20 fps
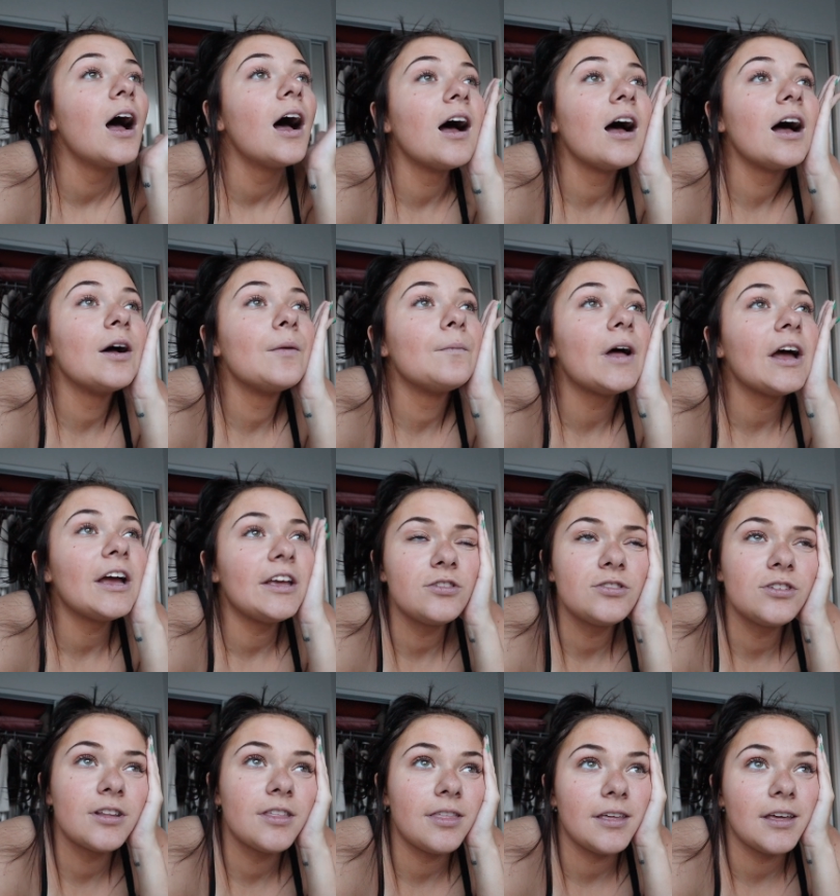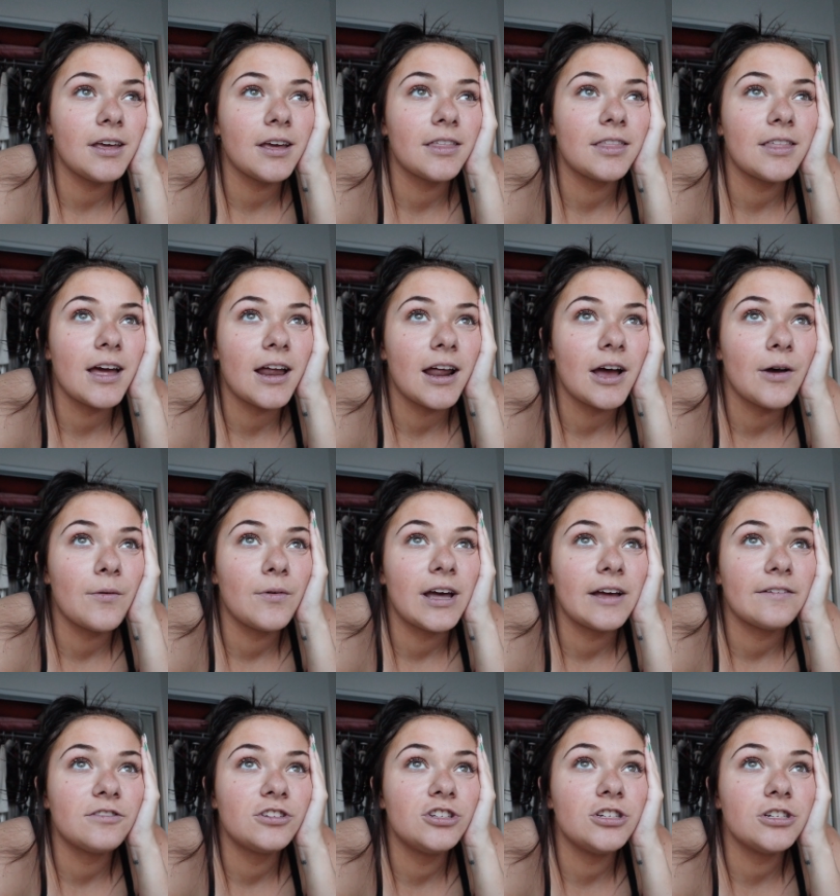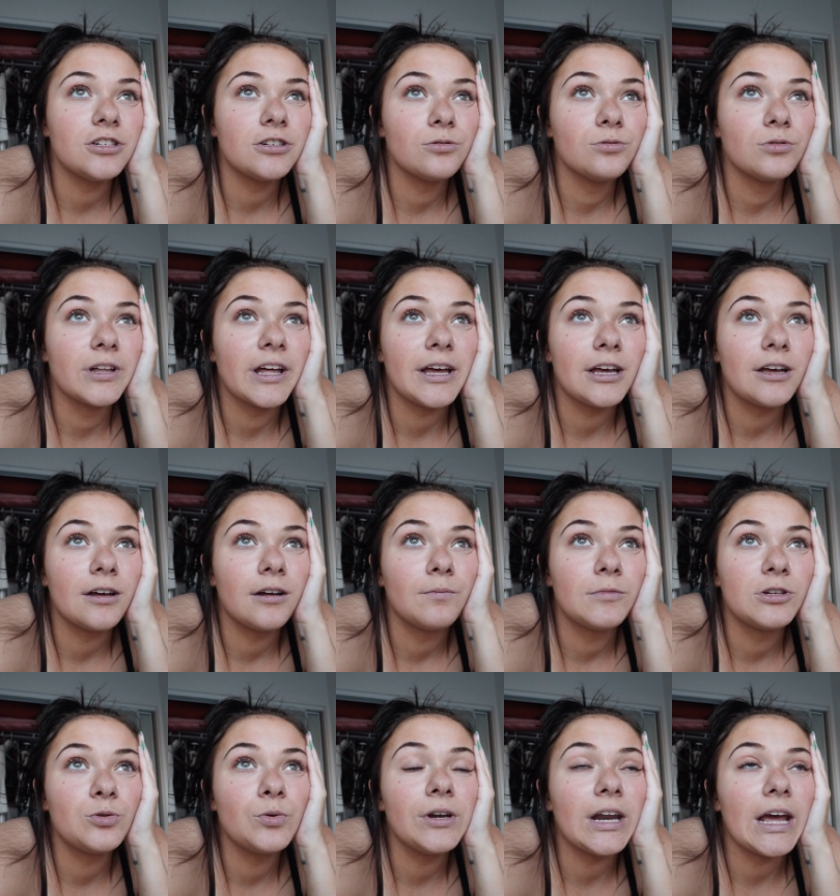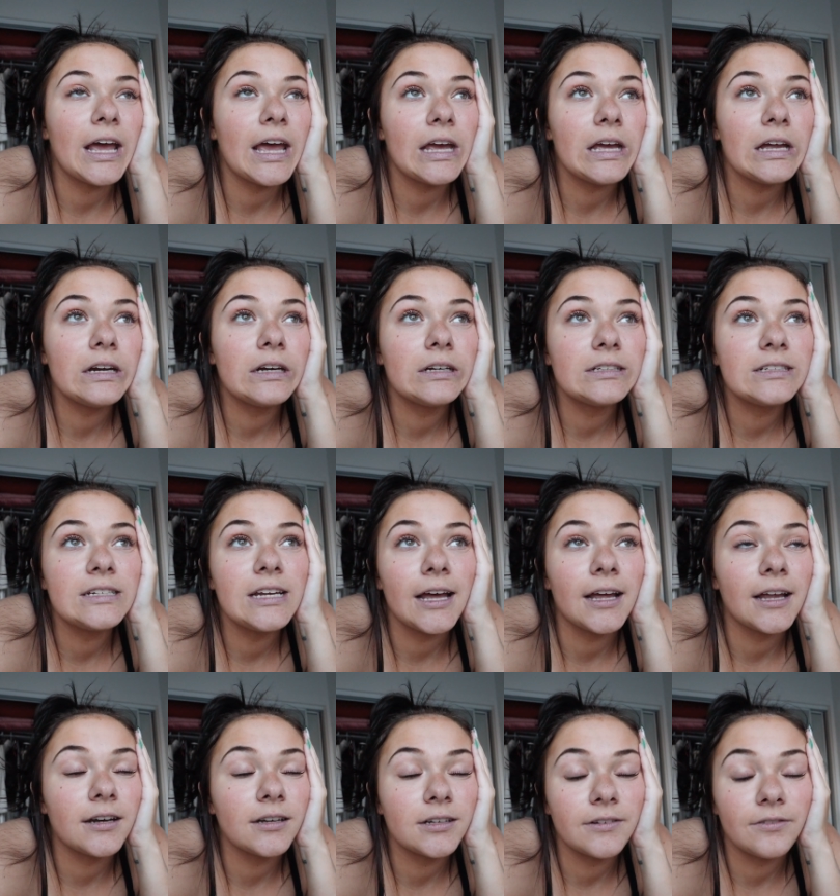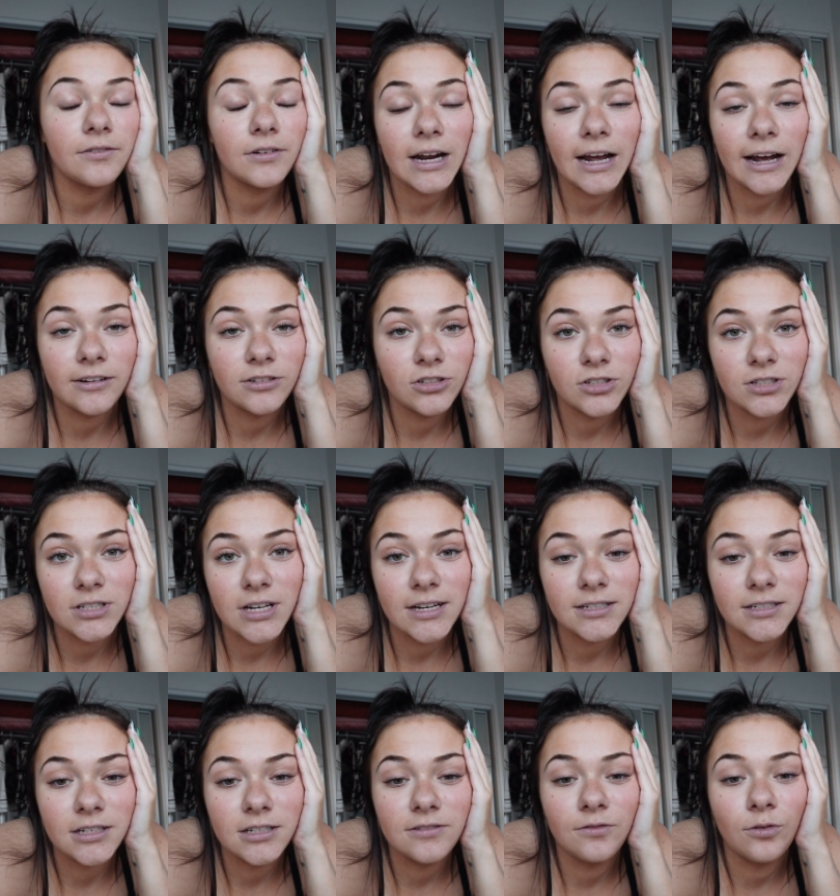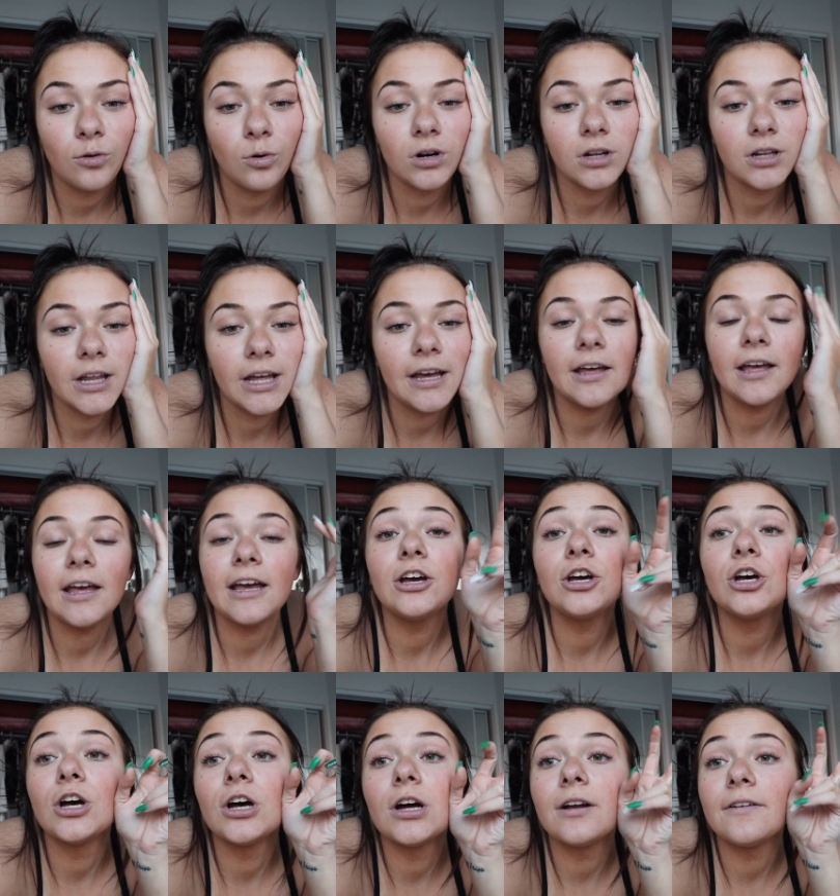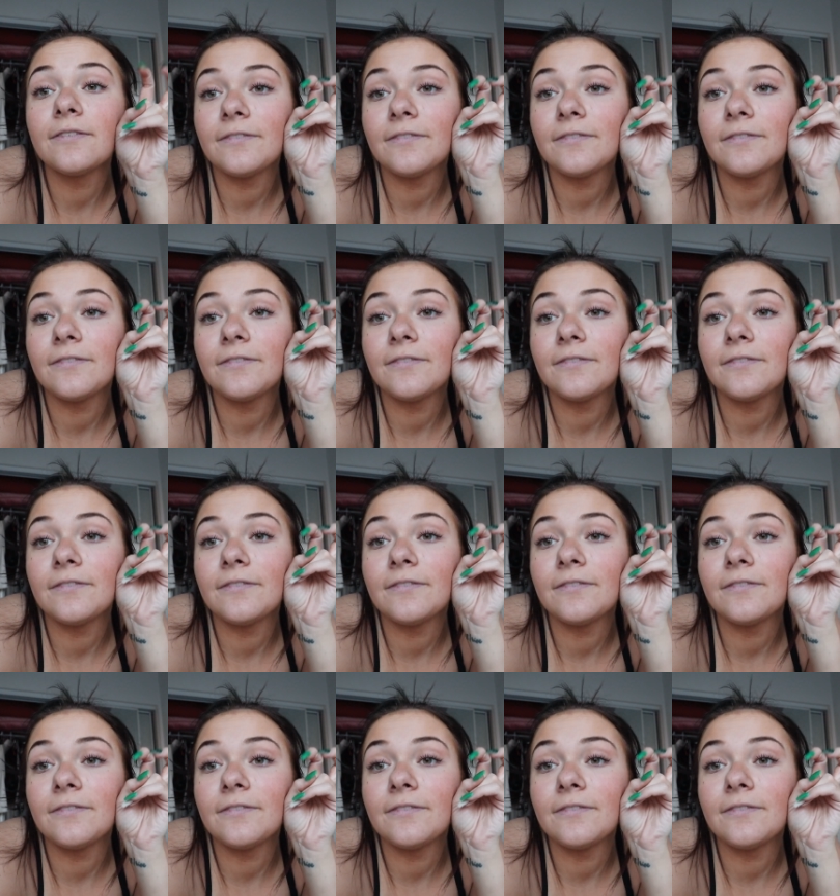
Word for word: Um, I used to think that I would have to do like between 8 and 10 different exercises for like a good